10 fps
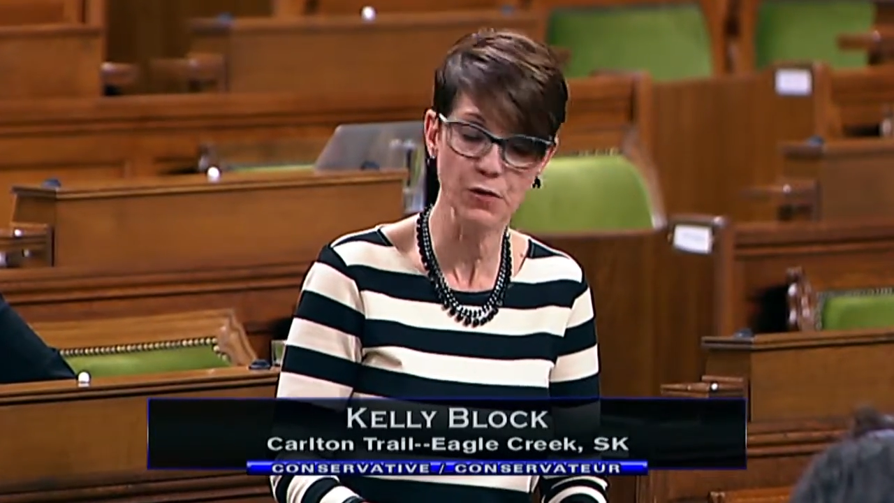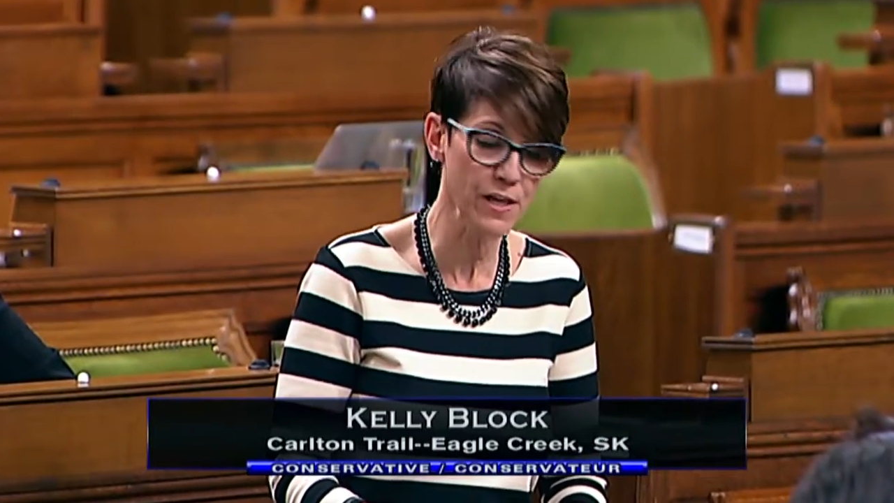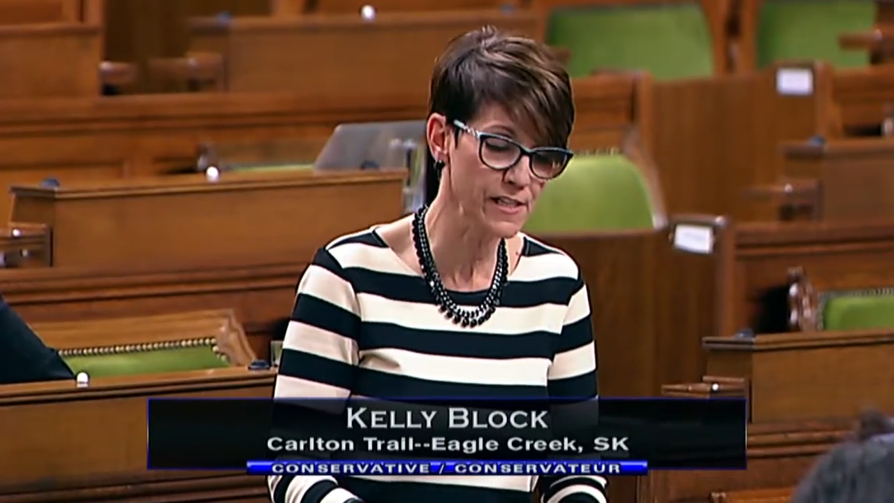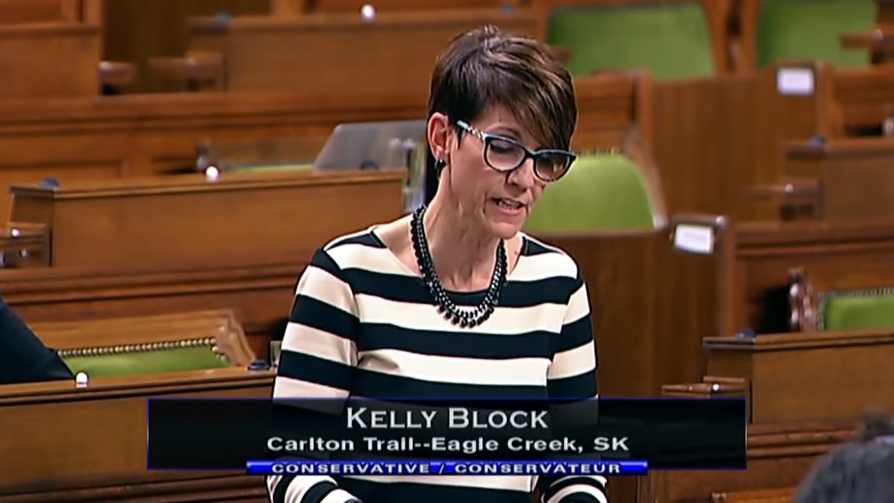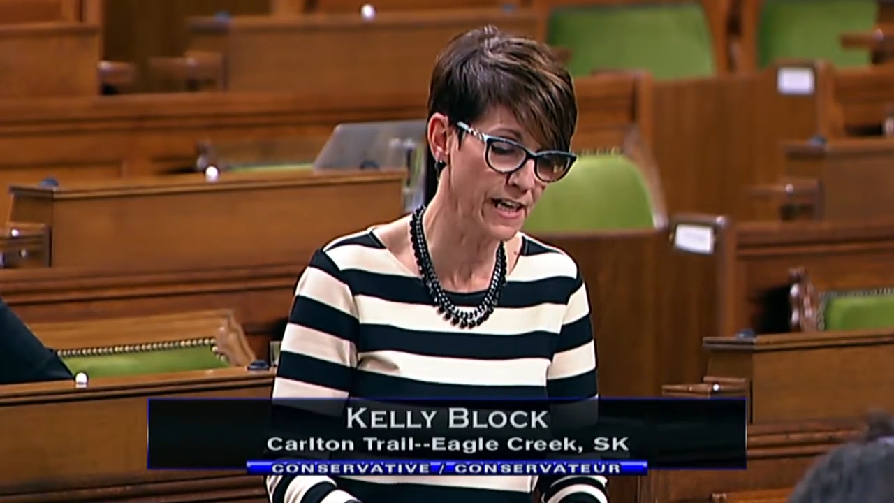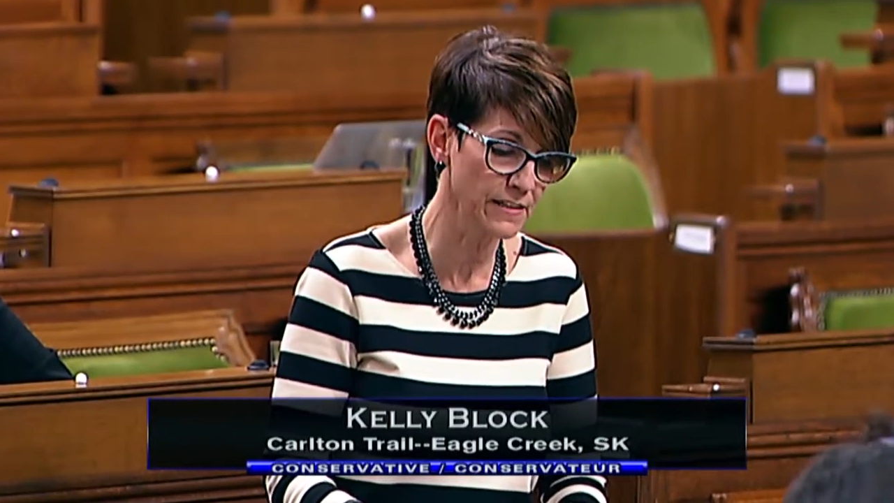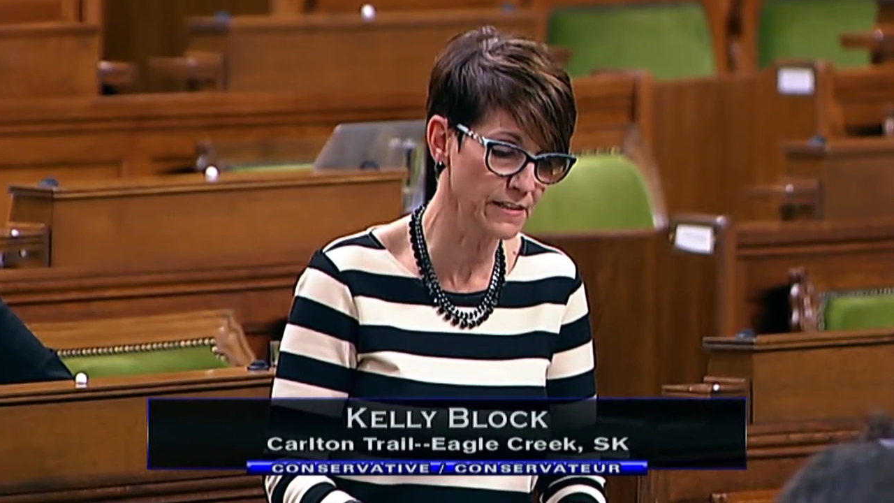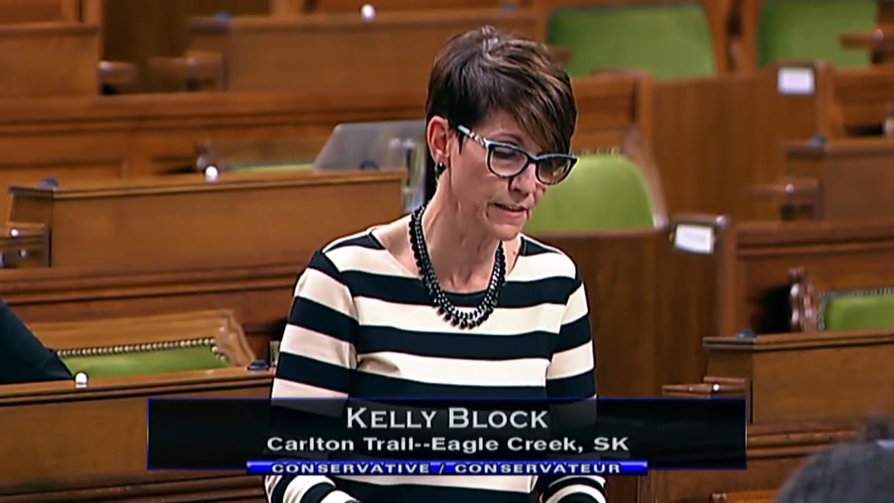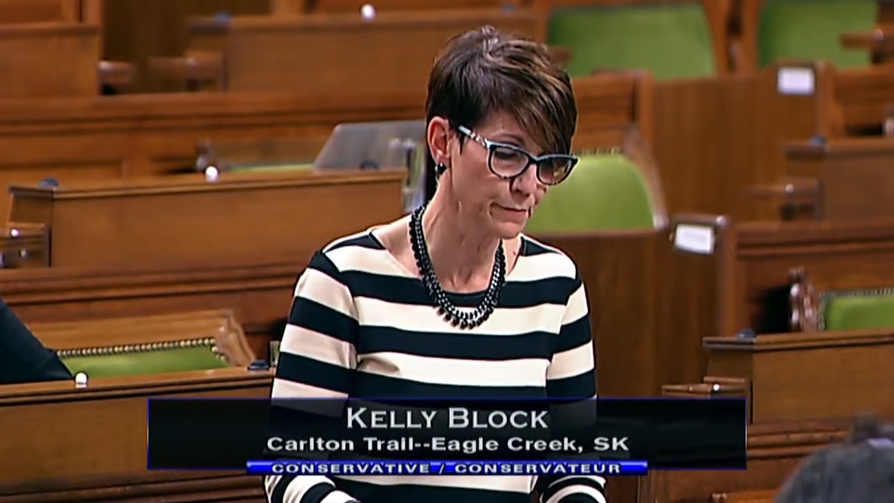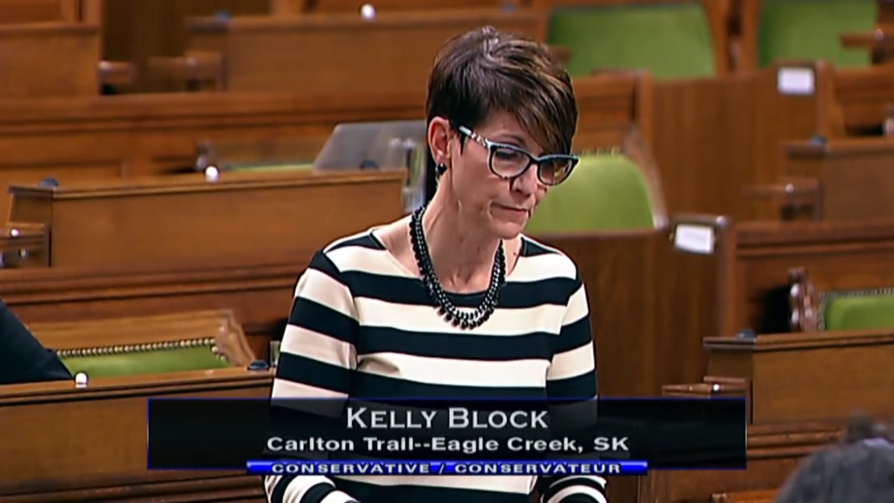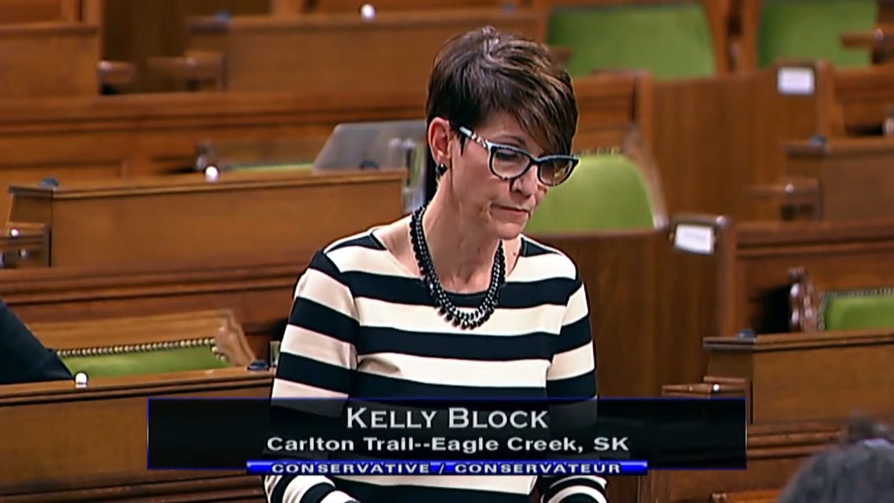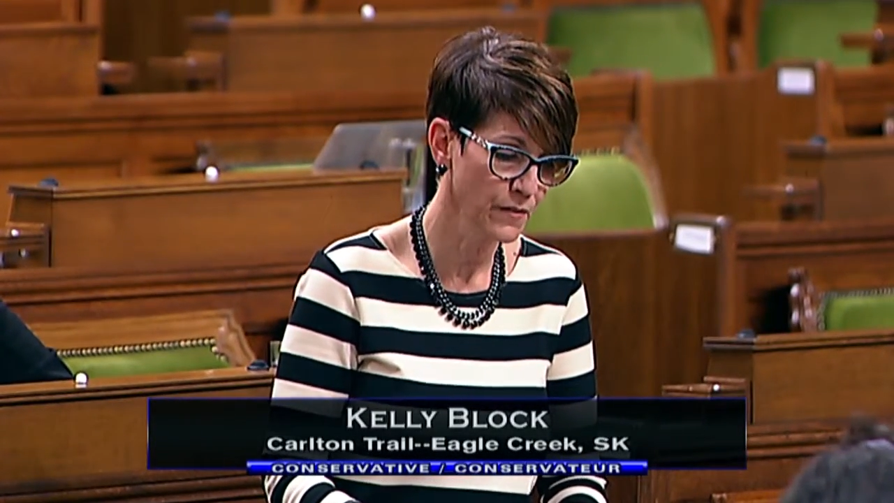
across Canada.